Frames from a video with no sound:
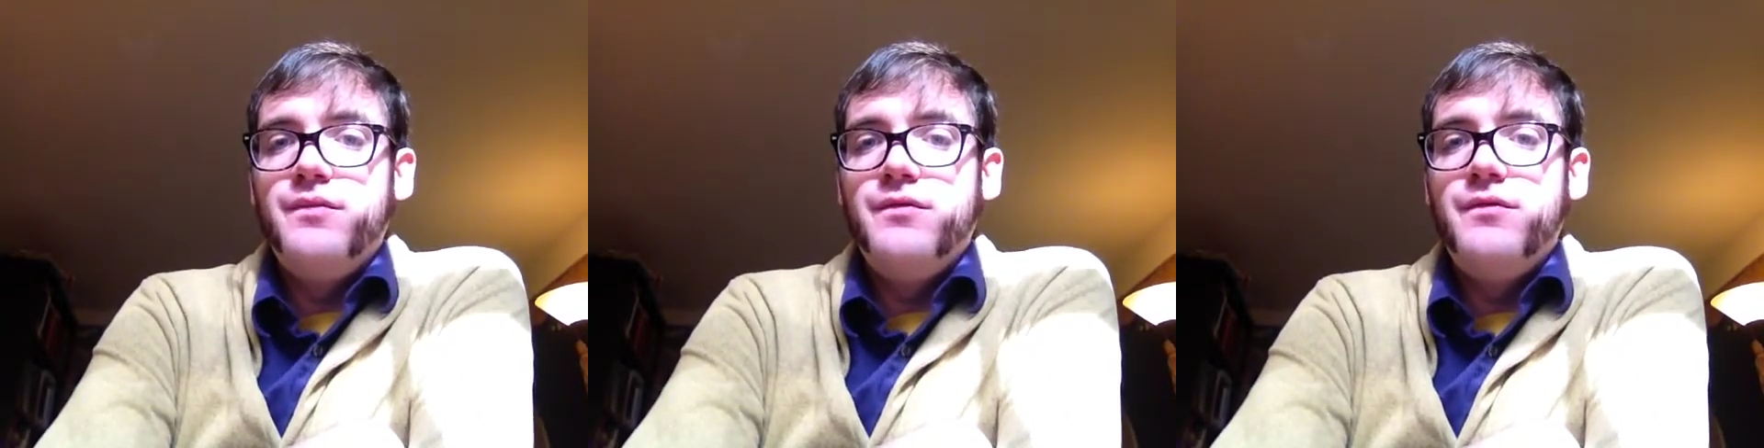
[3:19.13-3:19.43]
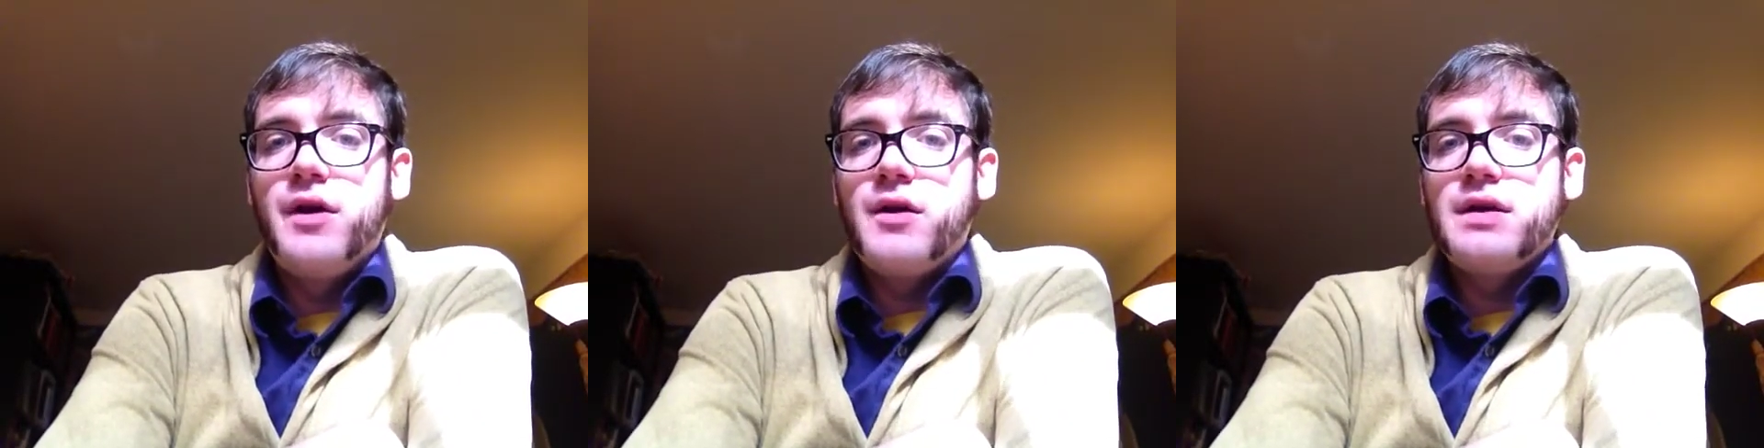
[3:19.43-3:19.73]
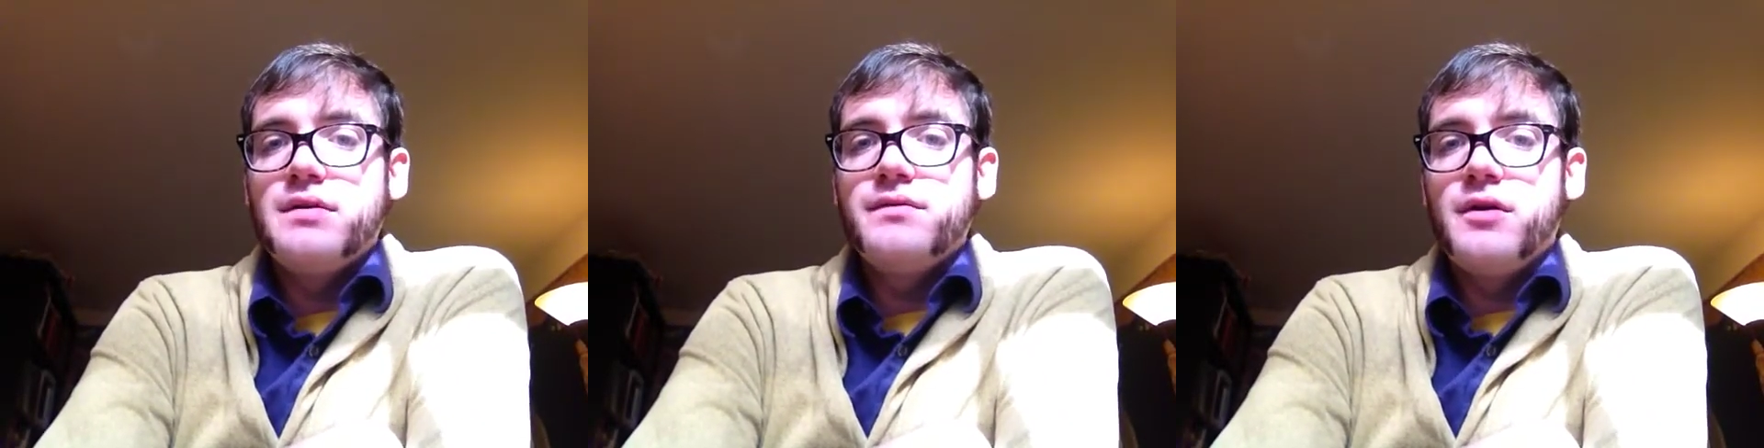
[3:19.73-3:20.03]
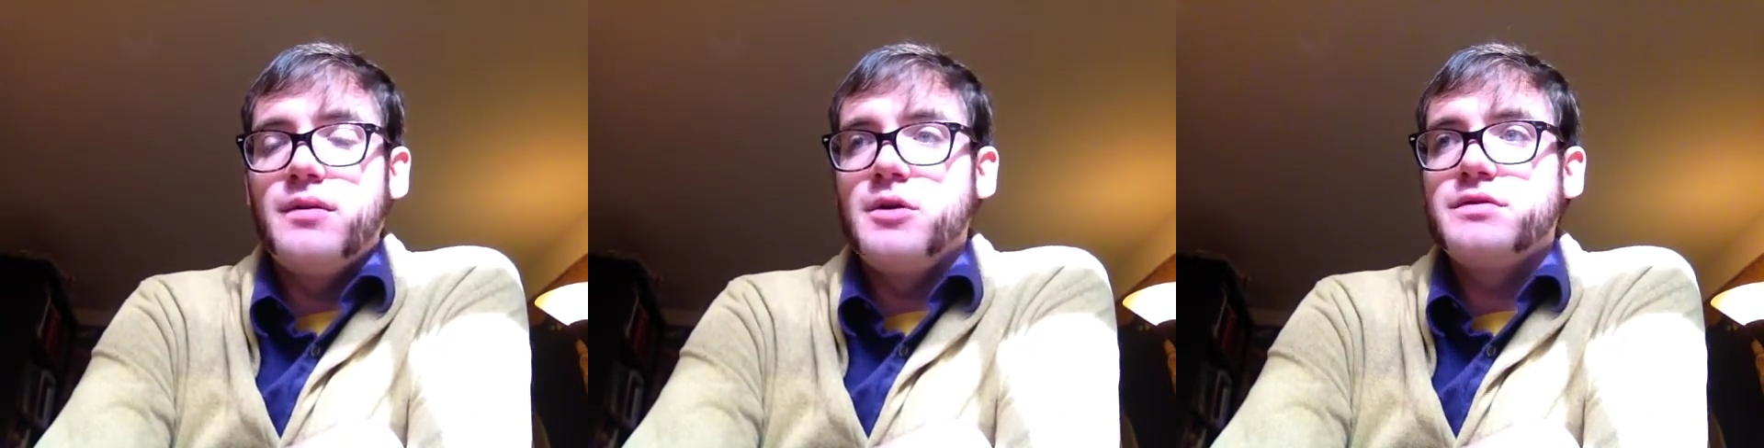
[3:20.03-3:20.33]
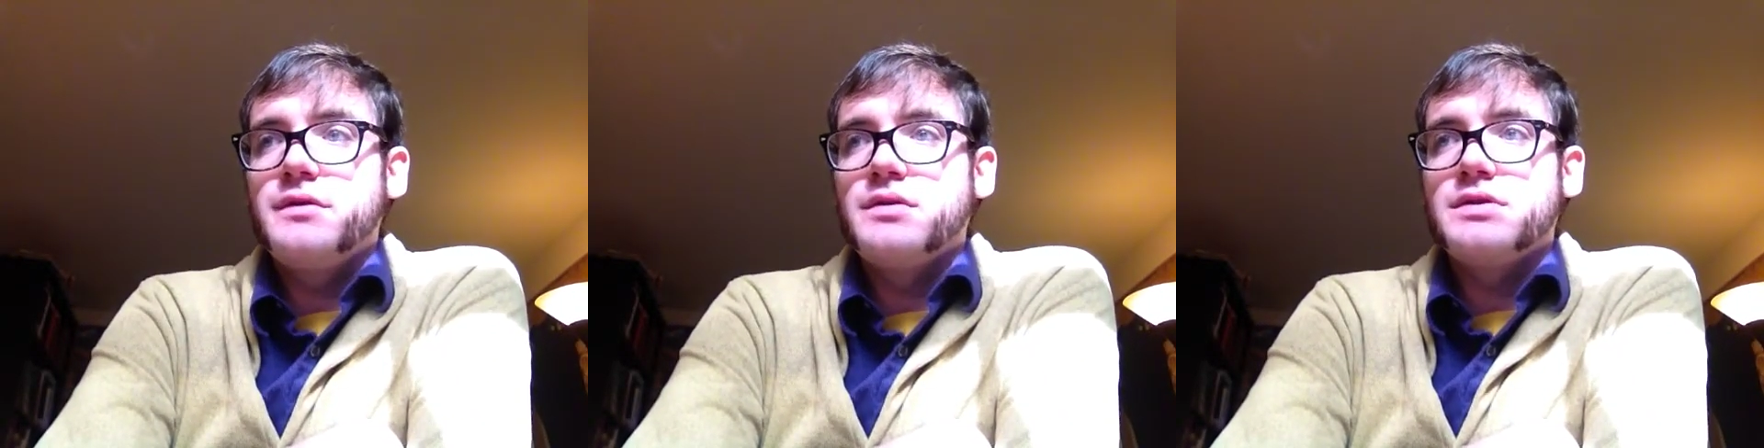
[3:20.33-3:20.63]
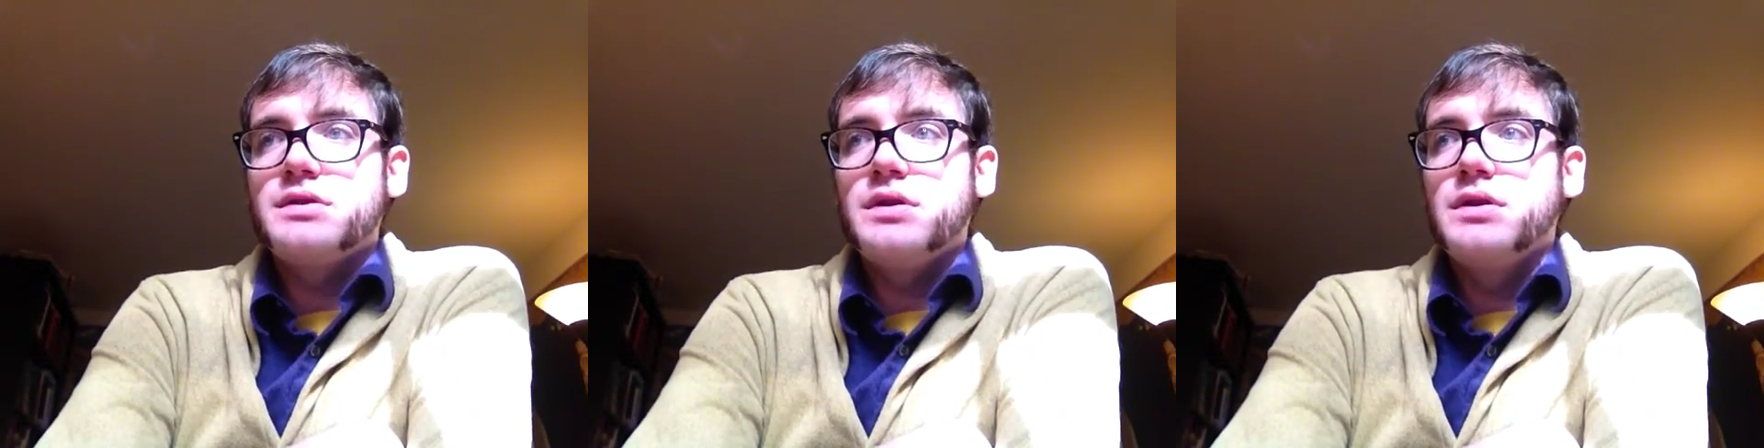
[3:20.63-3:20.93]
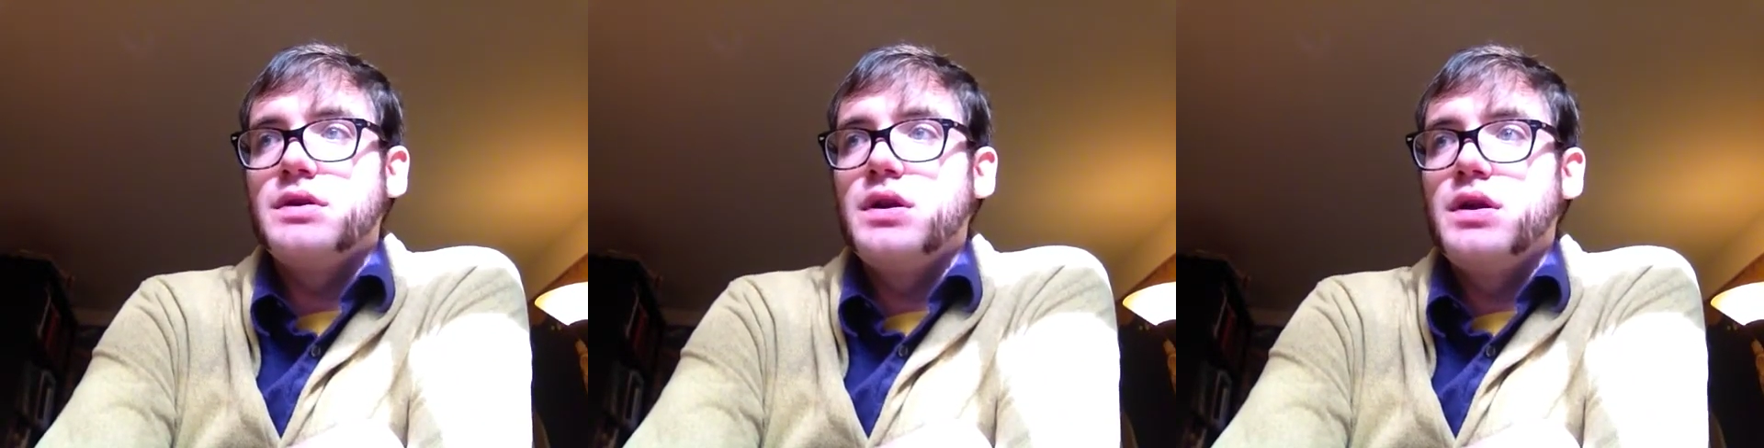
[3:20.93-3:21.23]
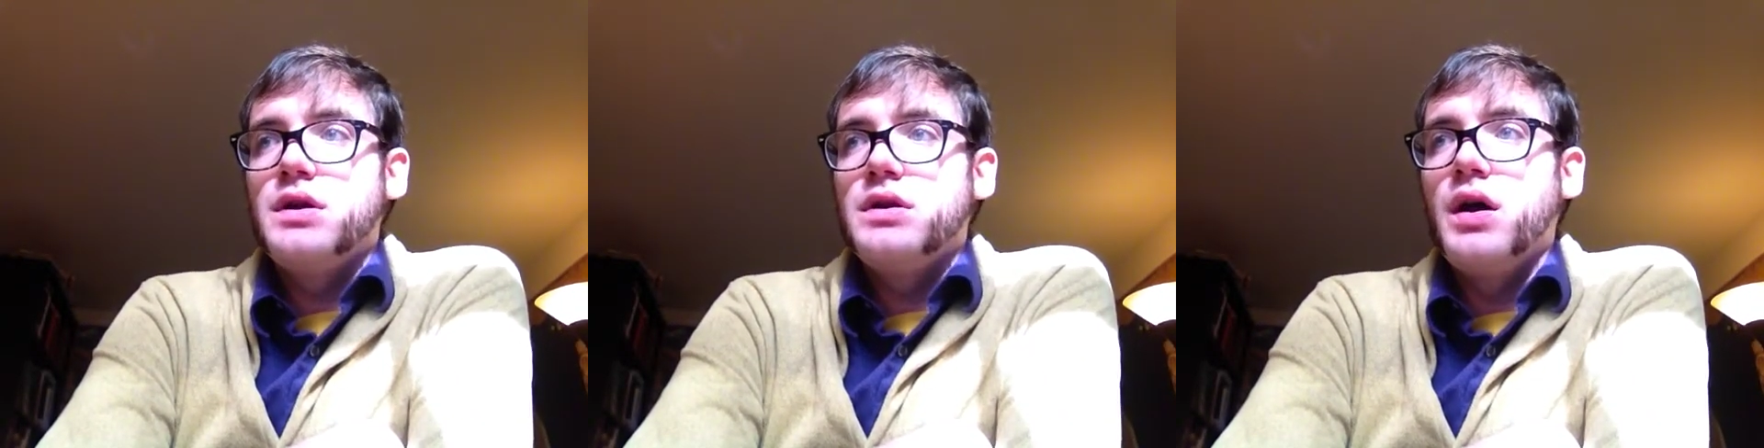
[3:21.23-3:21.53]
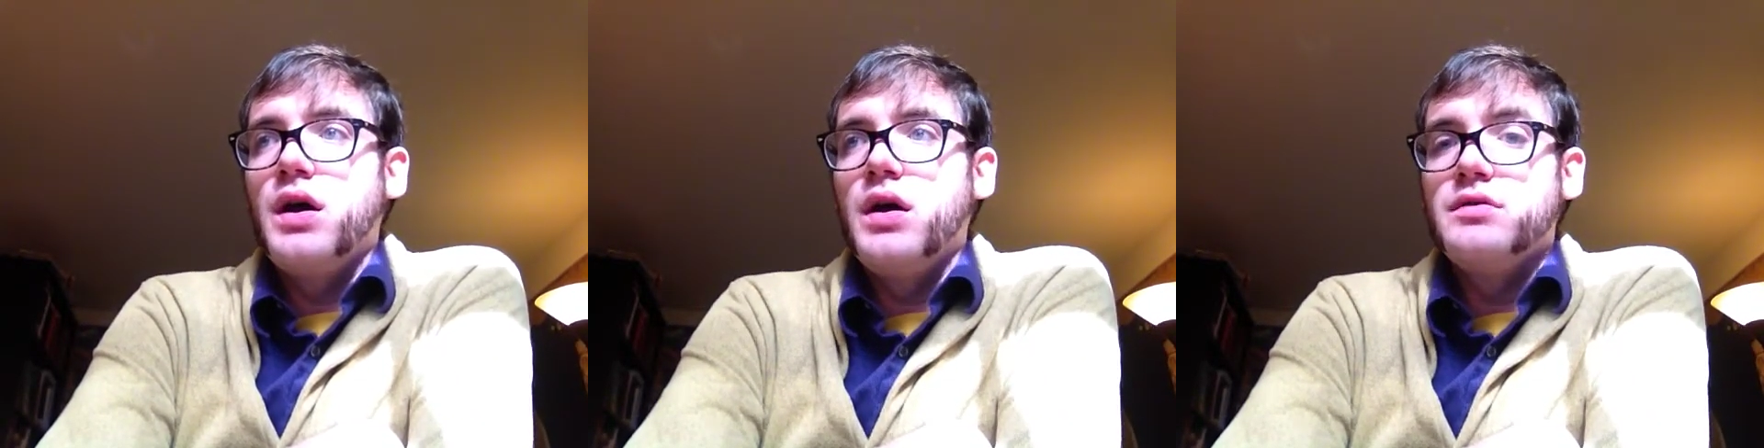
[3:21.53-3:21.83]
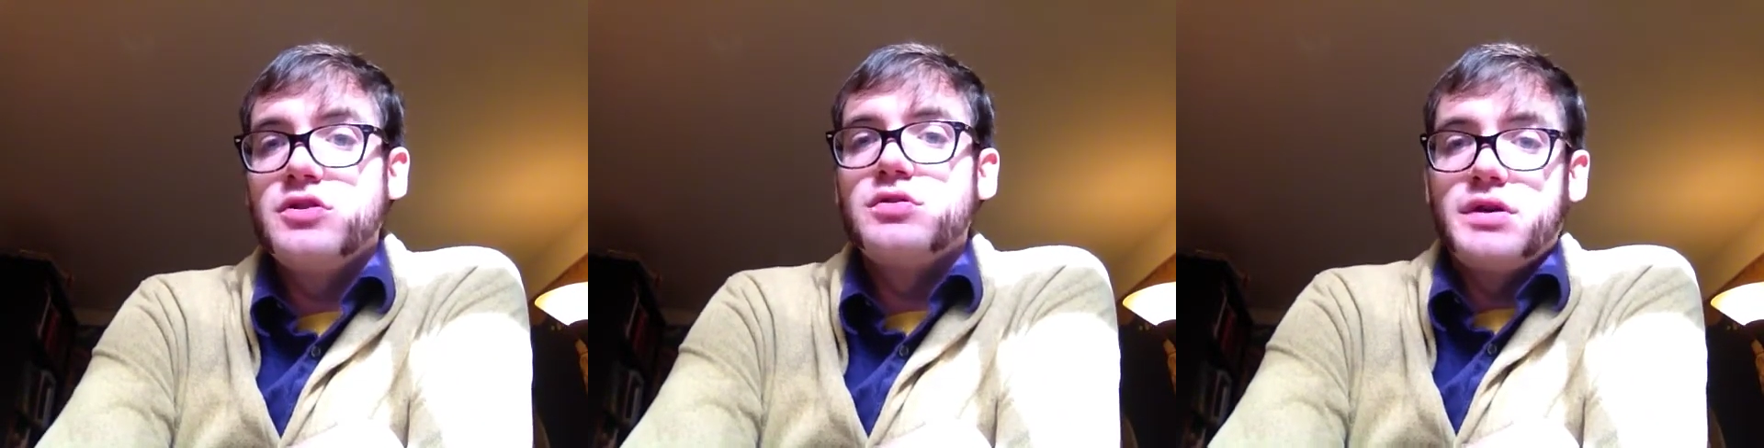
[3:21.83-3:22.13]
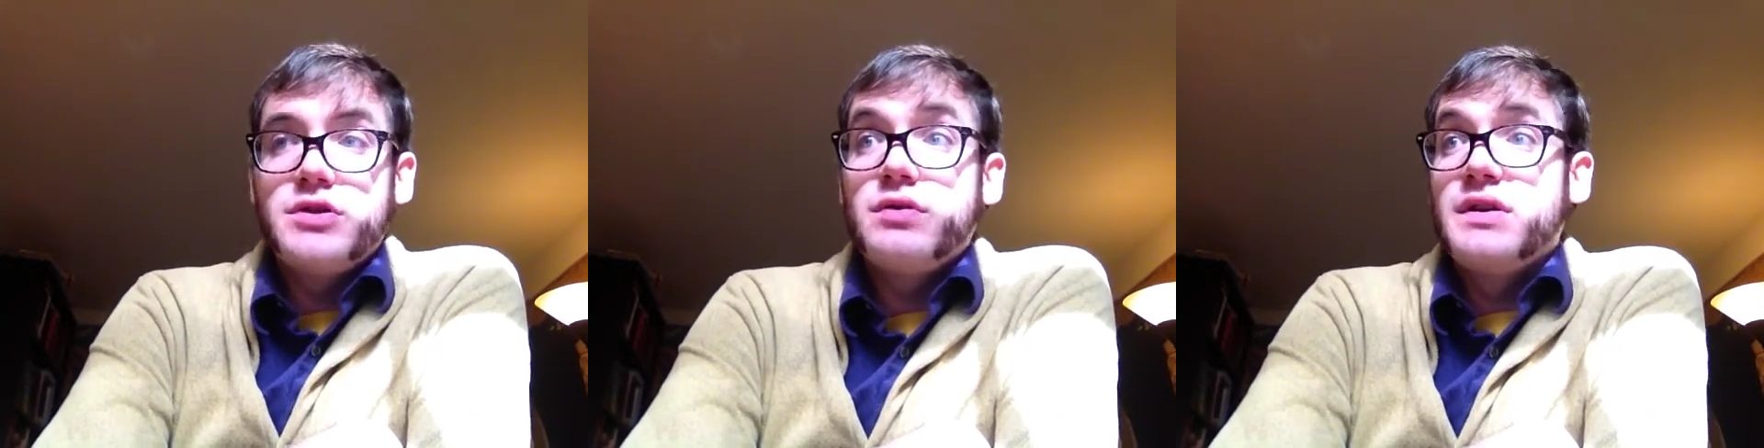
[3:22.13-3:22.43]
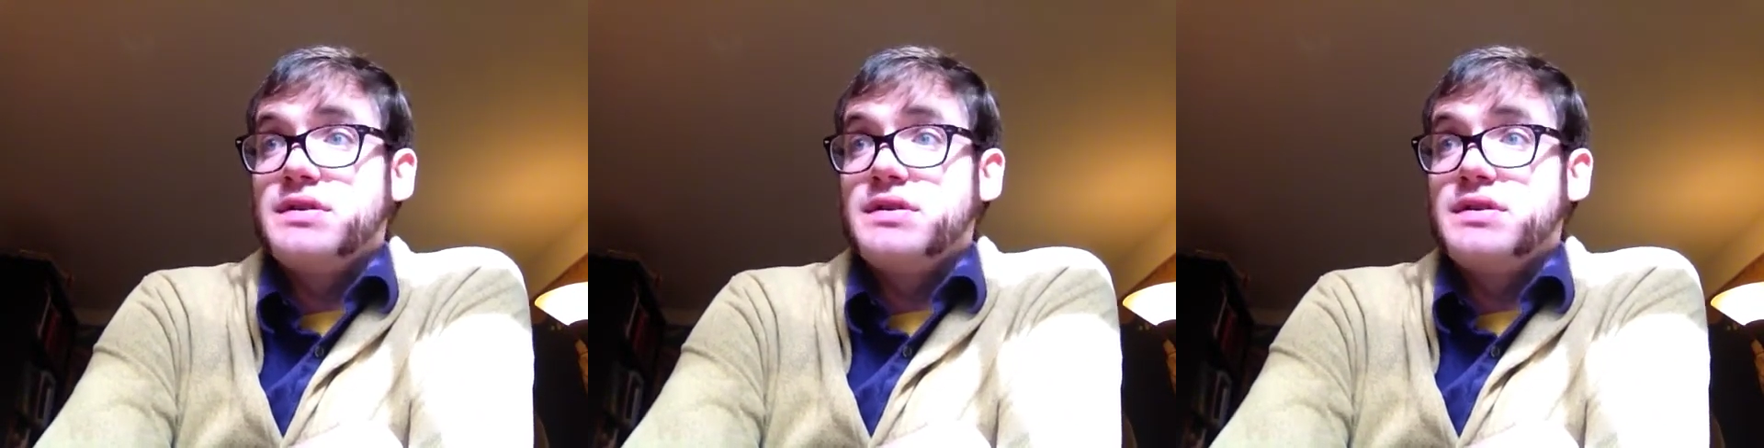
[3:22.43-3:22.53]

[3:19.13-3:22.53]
very, very much focused on digital history